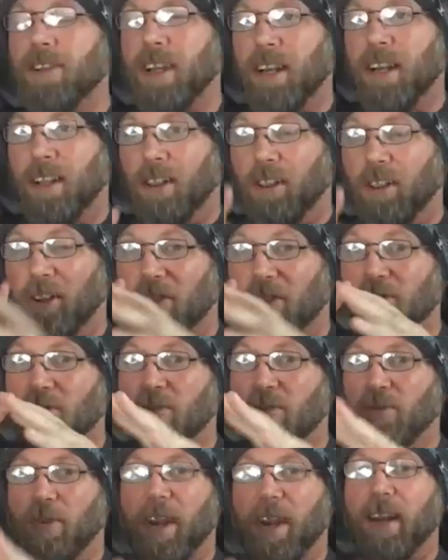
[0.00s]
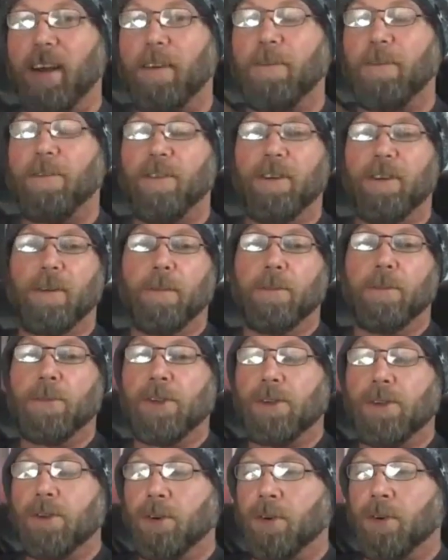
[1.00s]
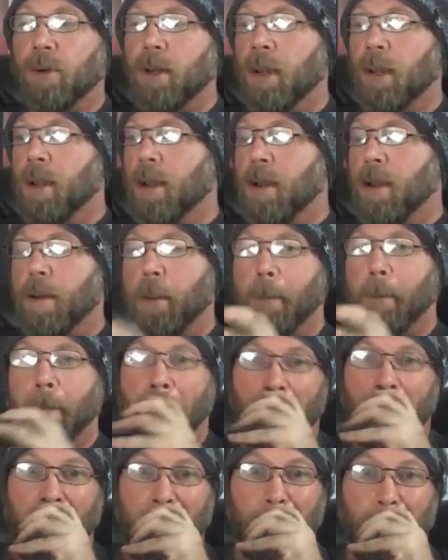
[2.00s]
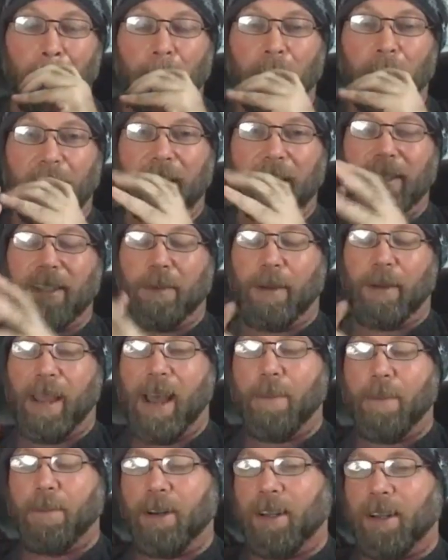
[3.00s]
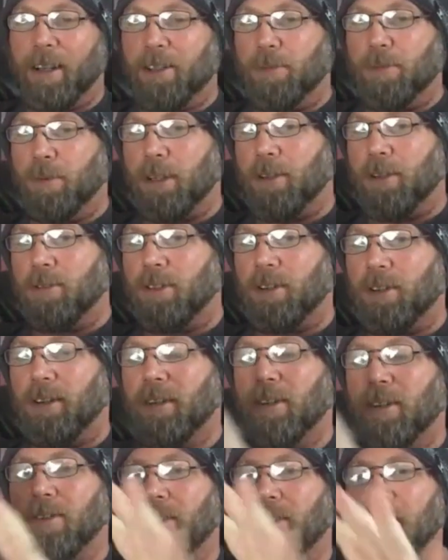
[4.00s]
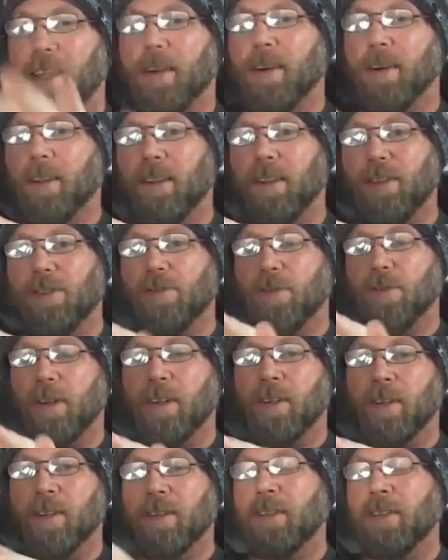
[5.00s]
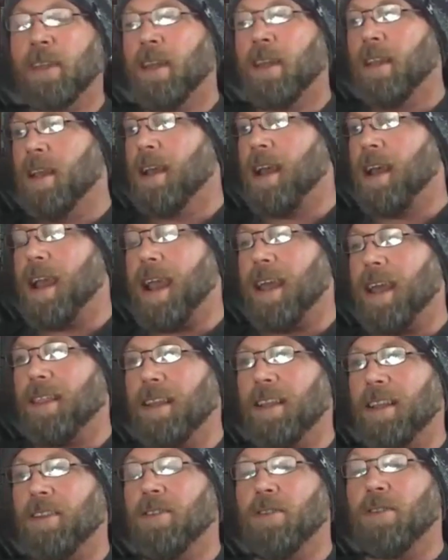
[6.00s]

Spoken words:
and it looks great on film too. But what ends up happening is when you take all these drills and then you